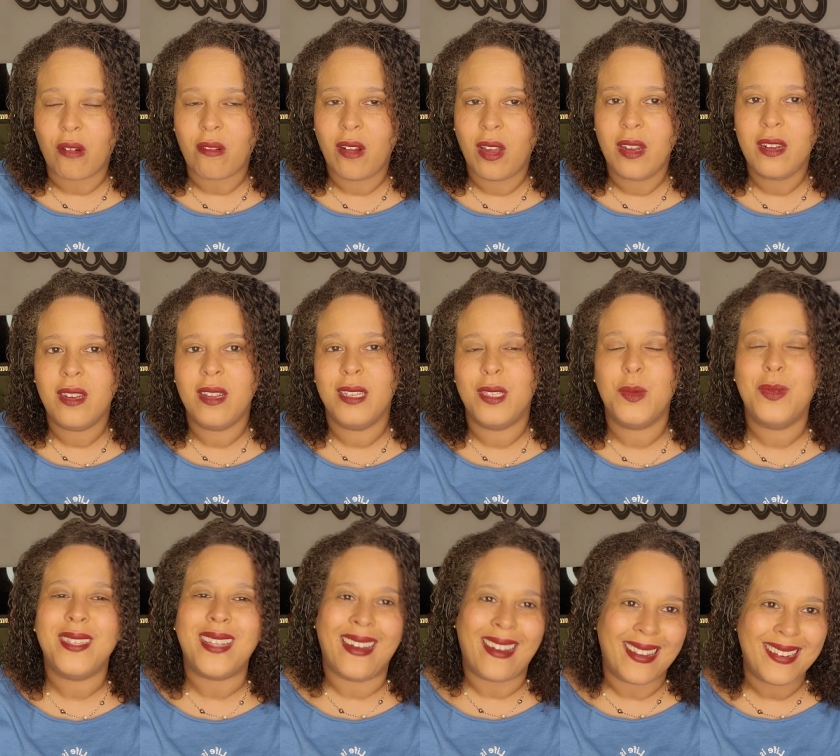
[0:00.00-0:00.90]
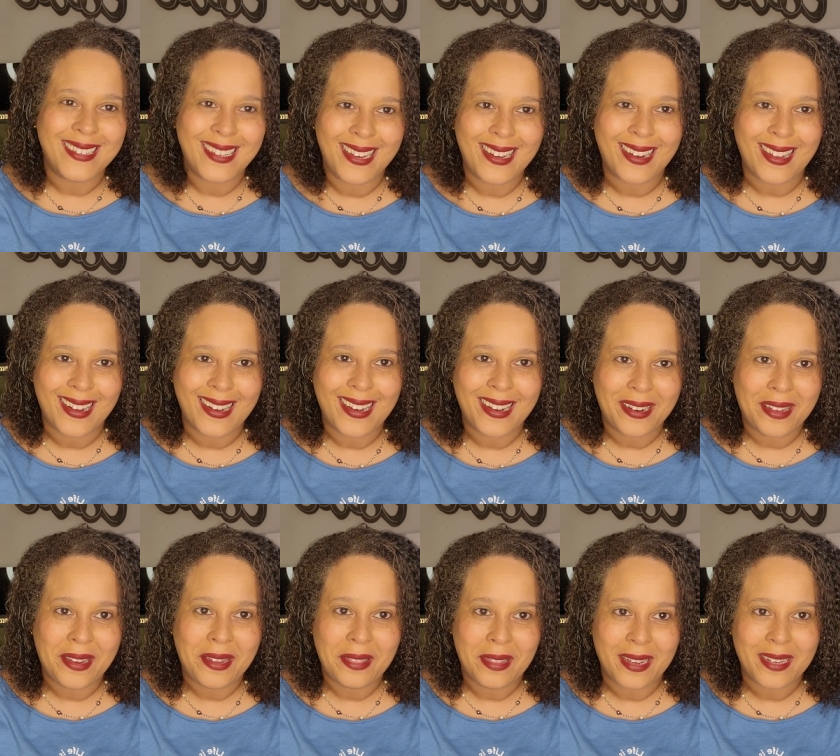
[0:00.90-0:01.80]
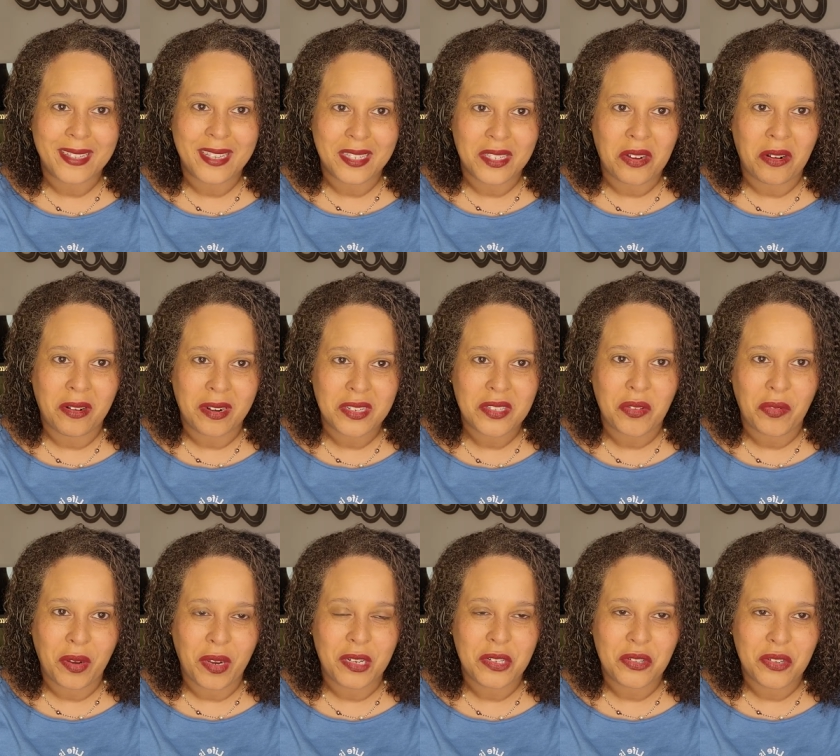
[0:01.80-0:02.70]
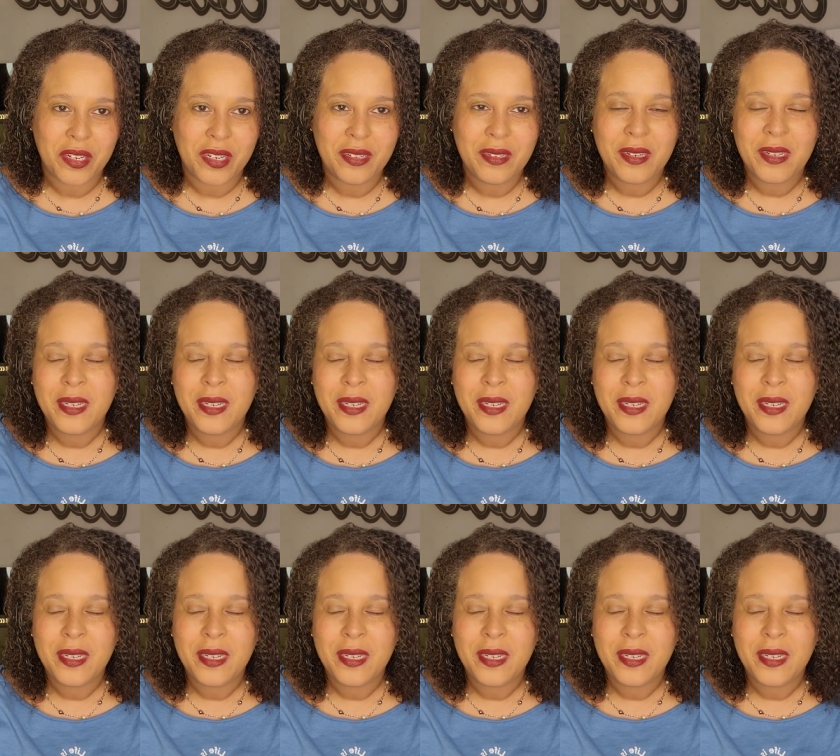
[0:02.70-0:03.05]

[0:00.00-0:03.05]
run because it was a 1999 Lexus RX 300.